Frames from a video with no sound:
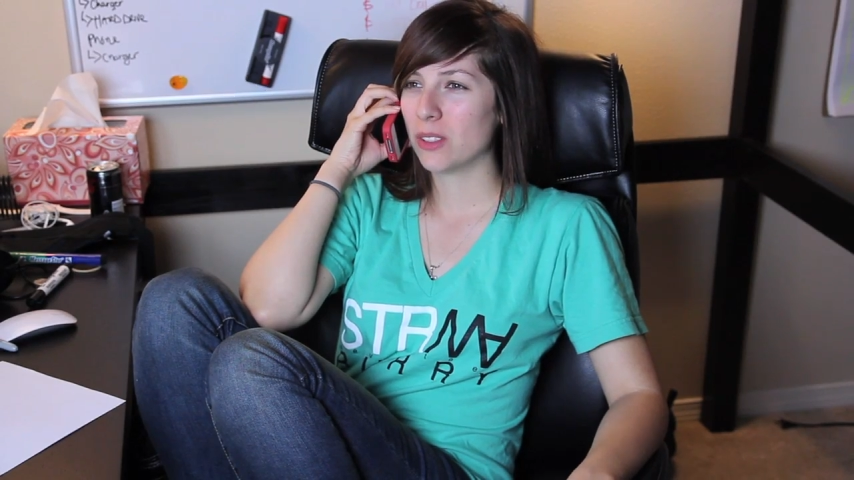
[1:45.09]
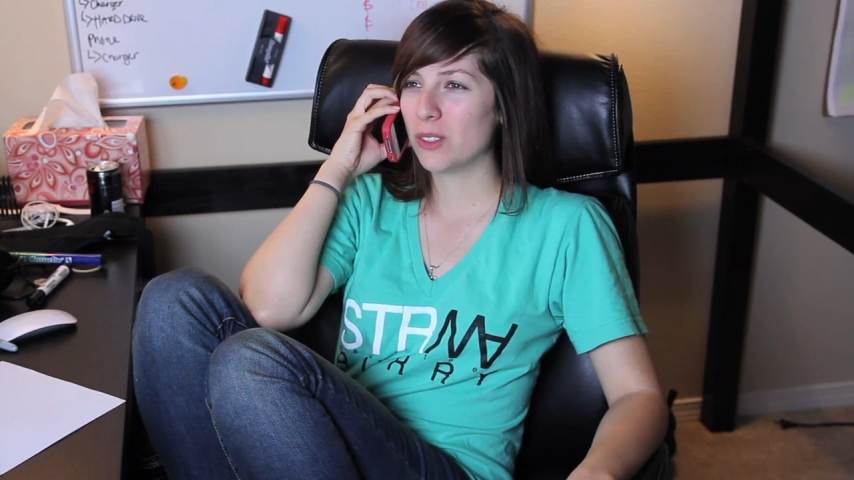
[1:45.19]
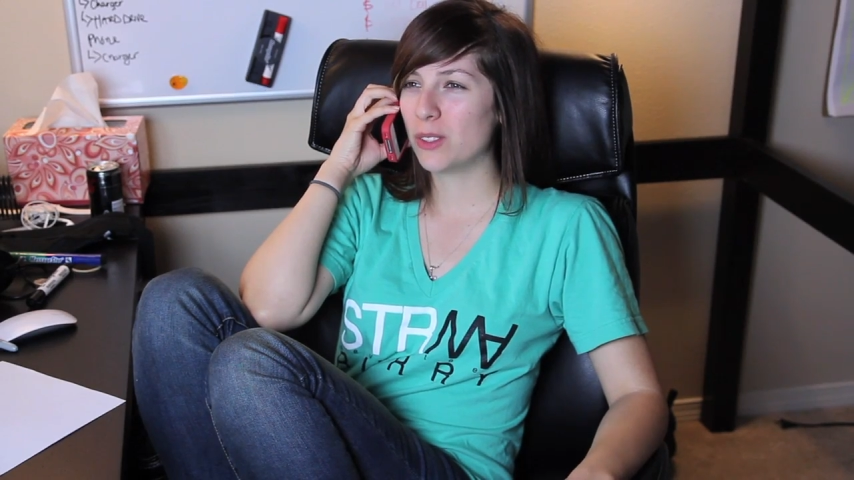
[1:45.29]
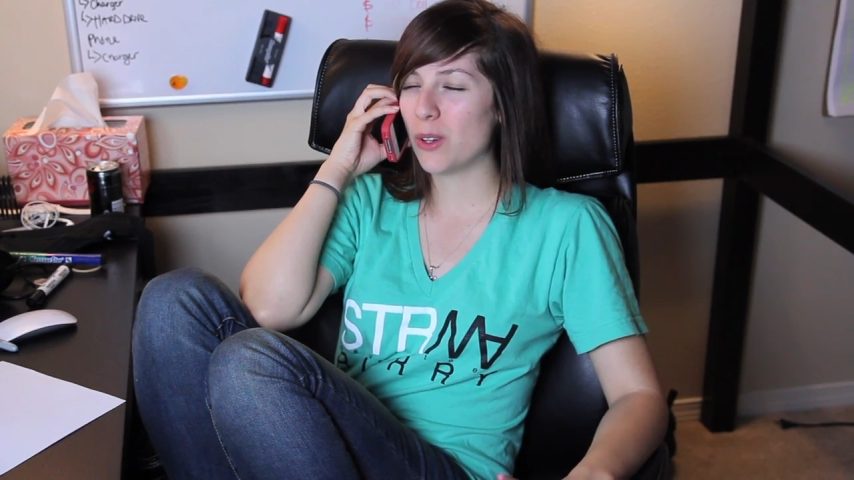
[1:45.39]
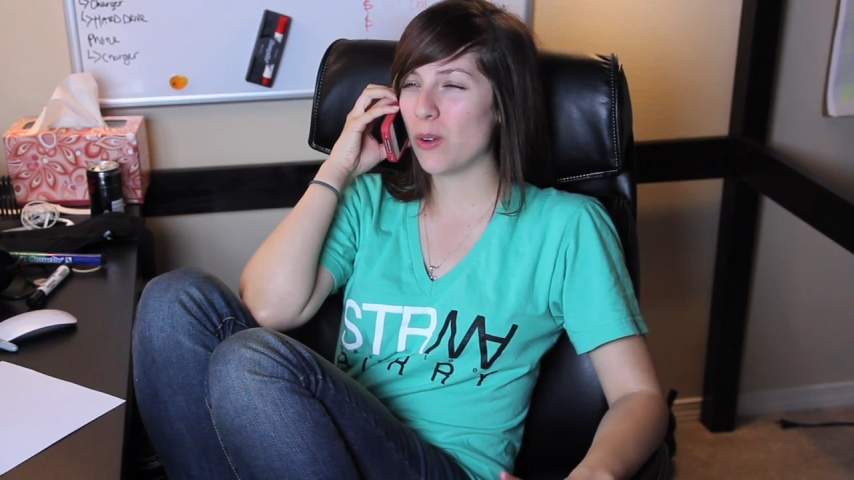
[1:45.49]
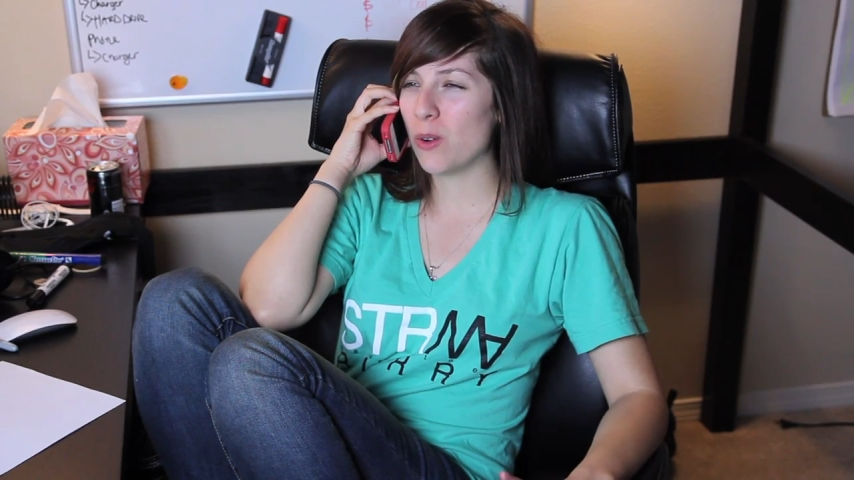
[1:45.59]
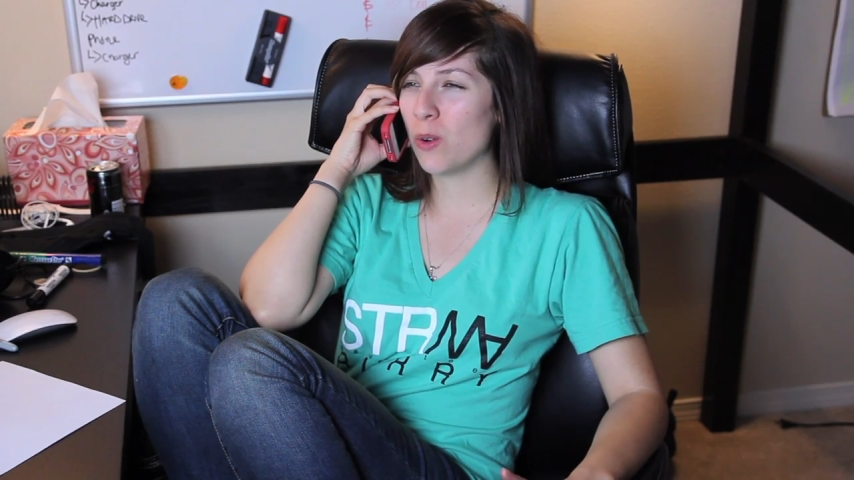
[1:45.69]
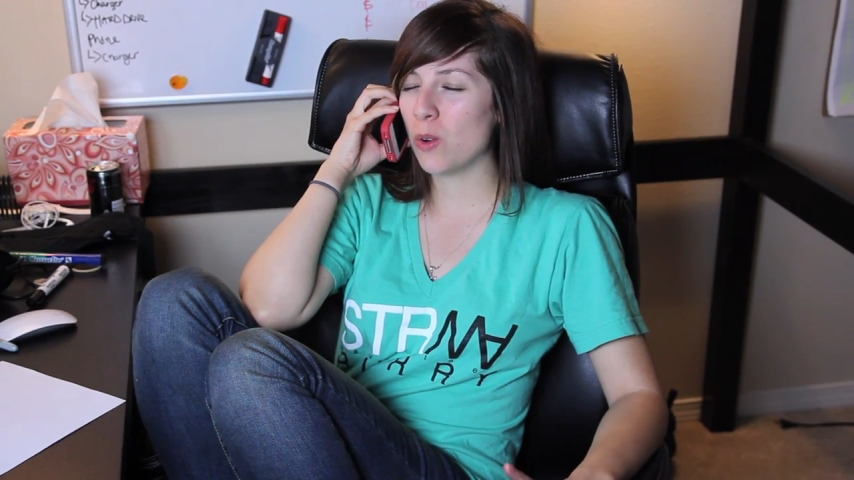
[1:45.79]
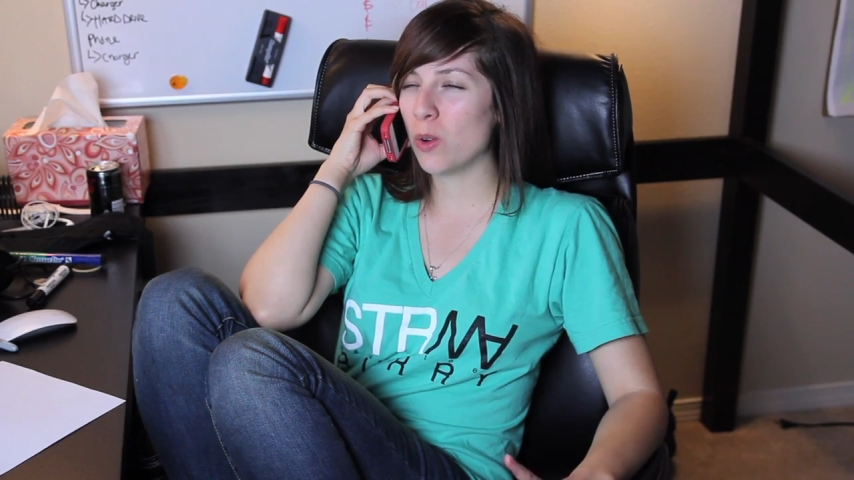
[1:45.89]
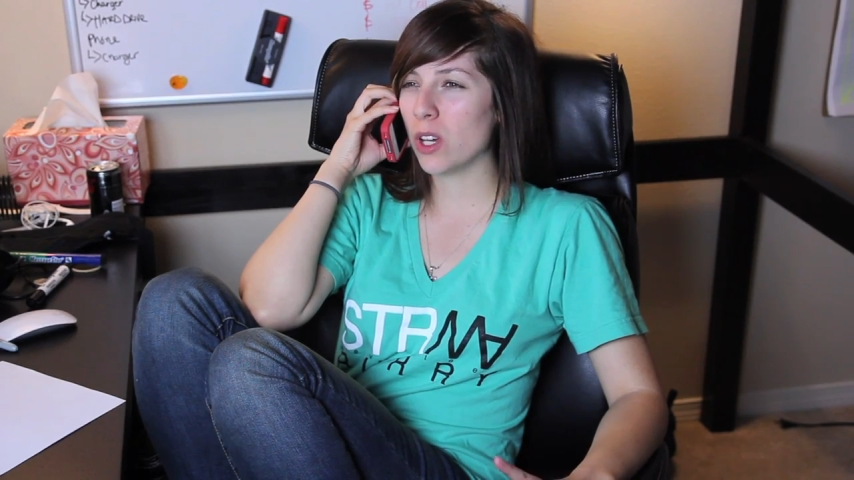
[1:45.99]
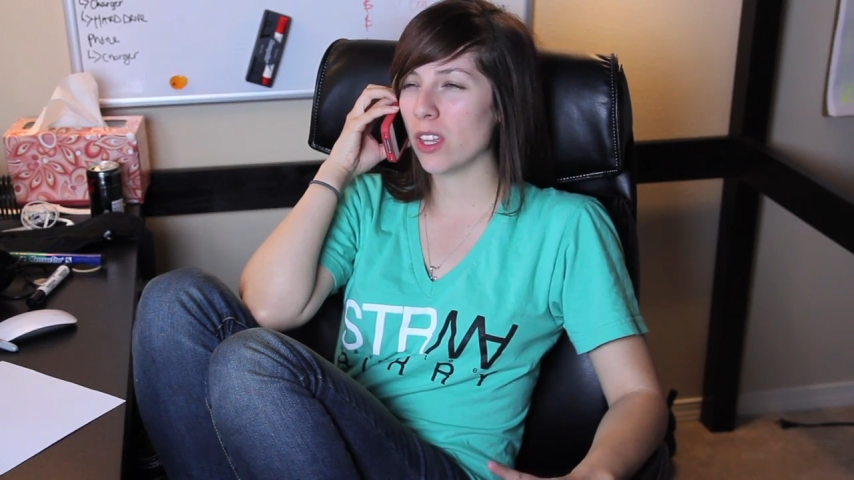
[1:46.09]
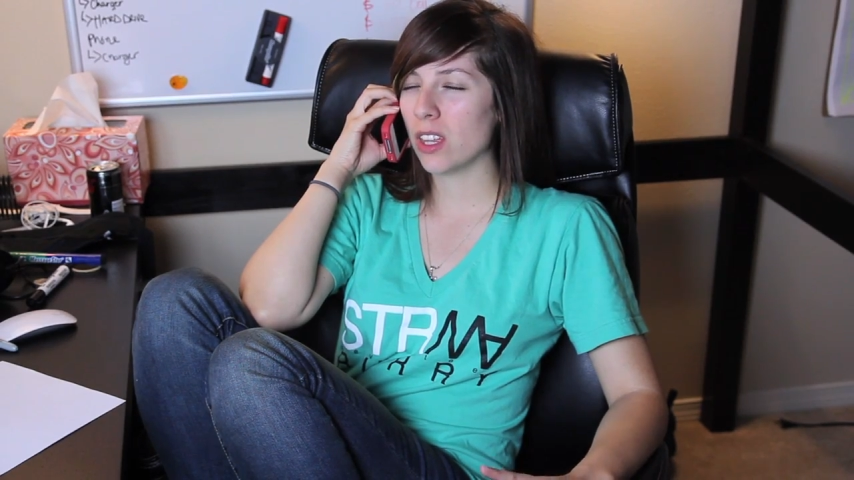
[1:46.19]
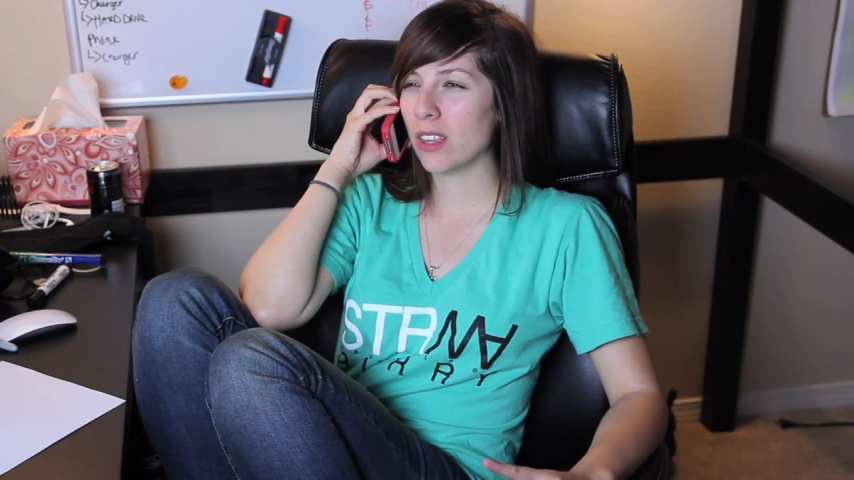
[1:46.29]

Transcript: So,